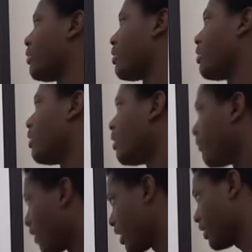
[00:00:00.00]

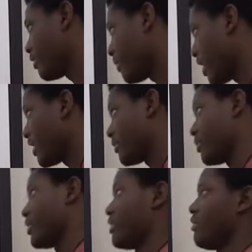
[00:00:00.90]
therefore finding the
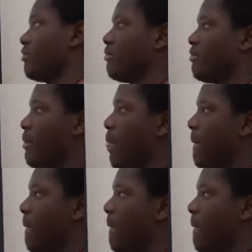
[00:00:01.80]
password.